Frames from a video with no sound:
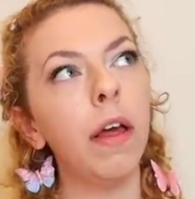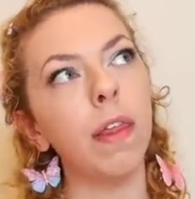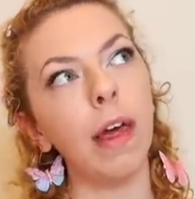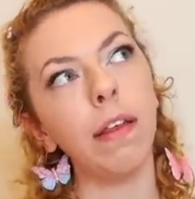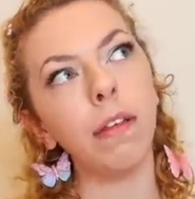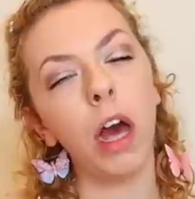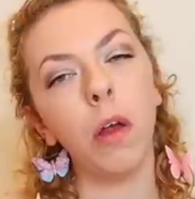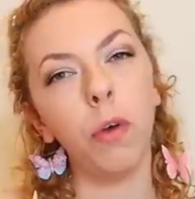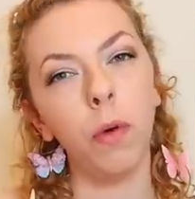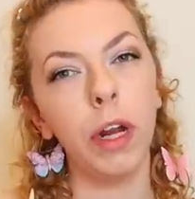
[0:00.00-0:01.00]
That's kind
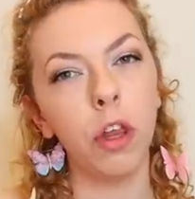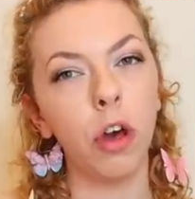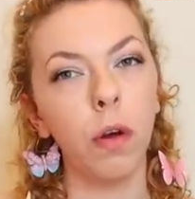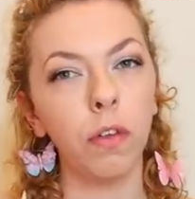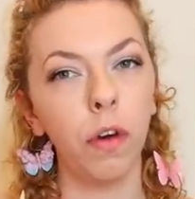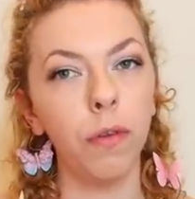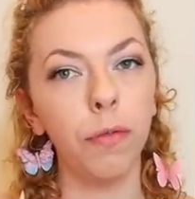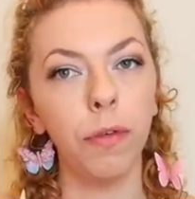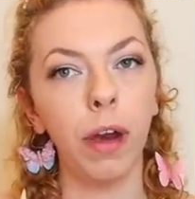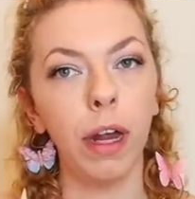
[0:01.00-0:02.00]
of what your inner child is going
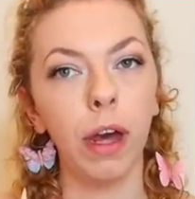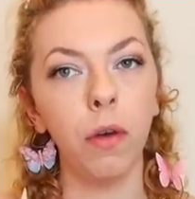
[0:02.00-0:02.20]
through right now.